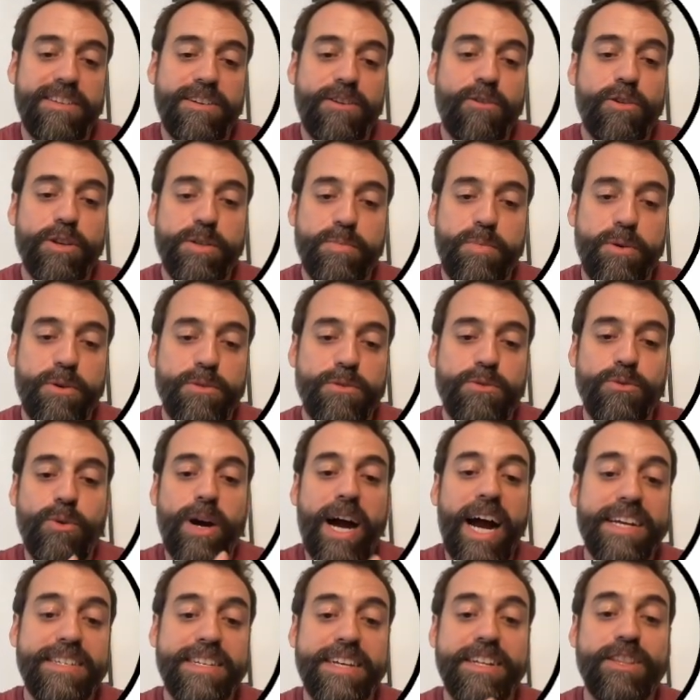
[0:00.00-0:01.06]
correspond to
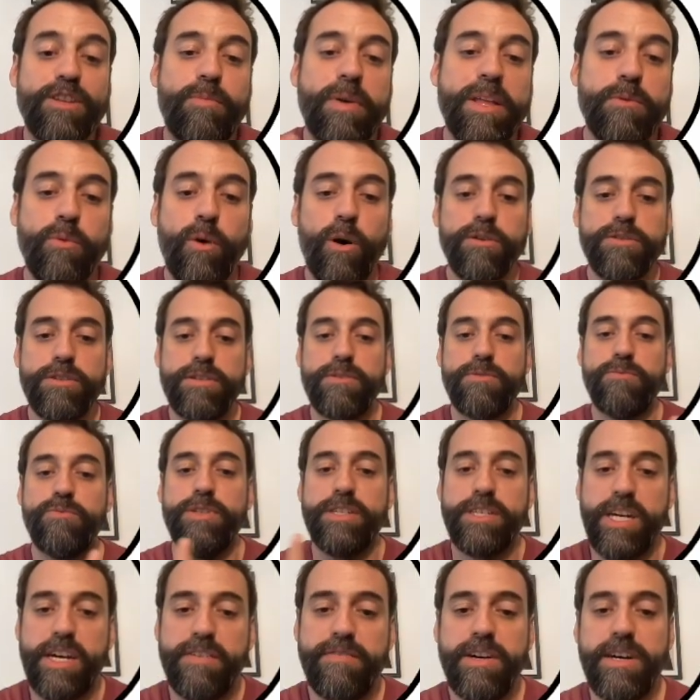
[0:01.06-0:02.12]
Ising domain walls
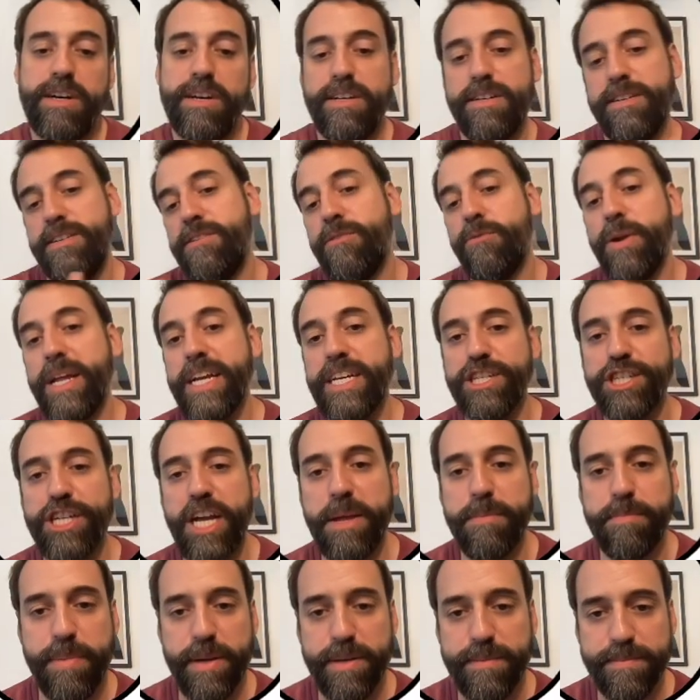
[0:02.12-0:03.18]
which have a ring
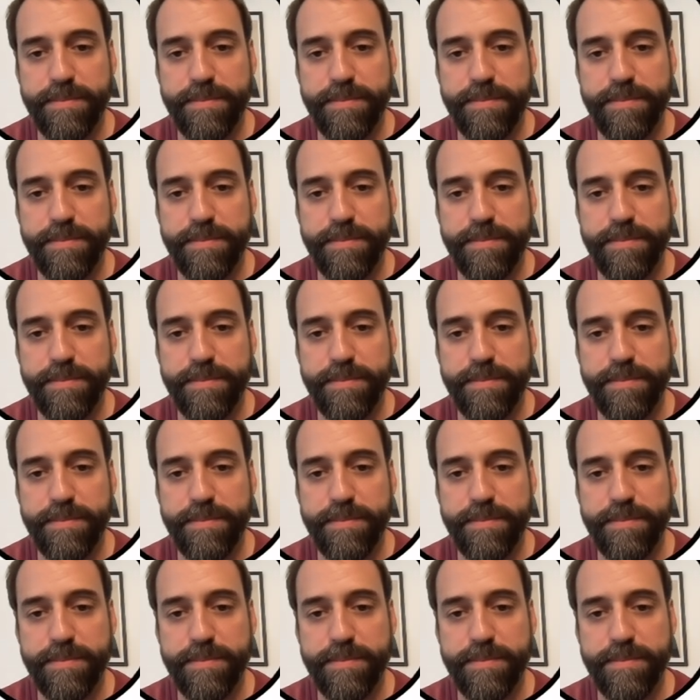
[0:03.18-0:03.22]
shape.